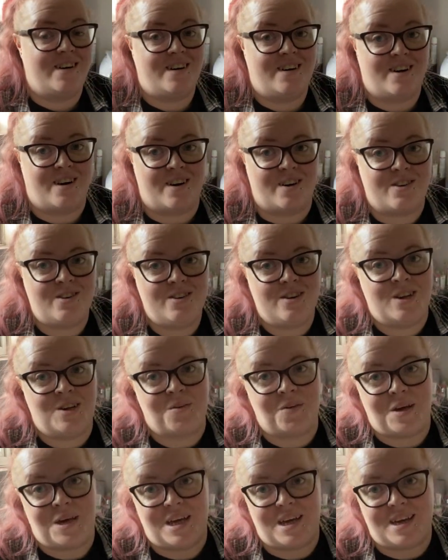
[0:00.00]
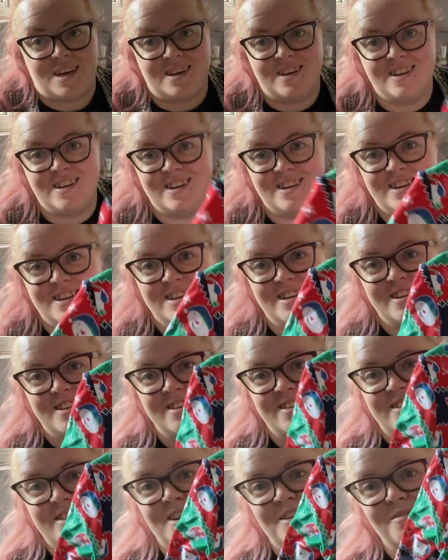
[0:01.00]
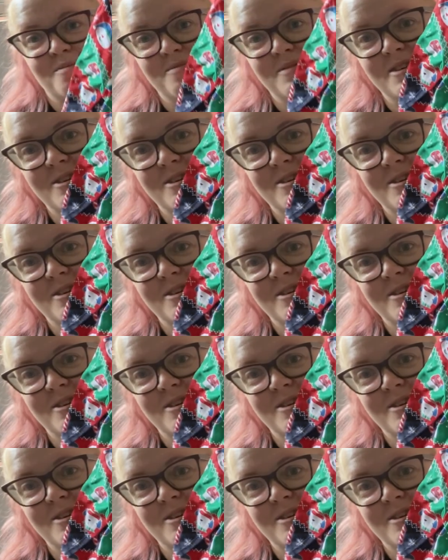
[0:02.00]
I got Louis some